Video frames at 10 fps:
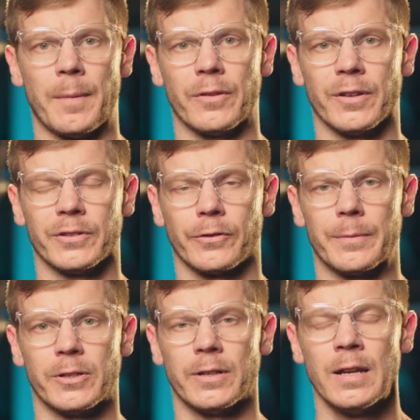out in the
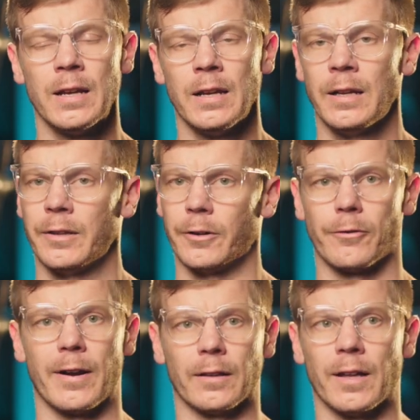description. They're
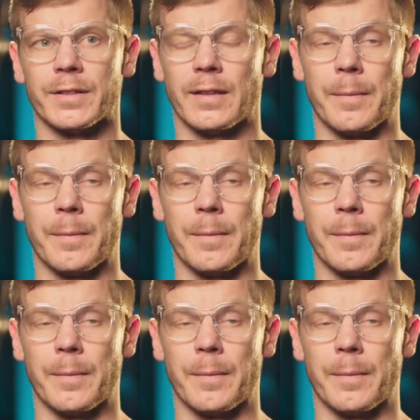great LUTs and they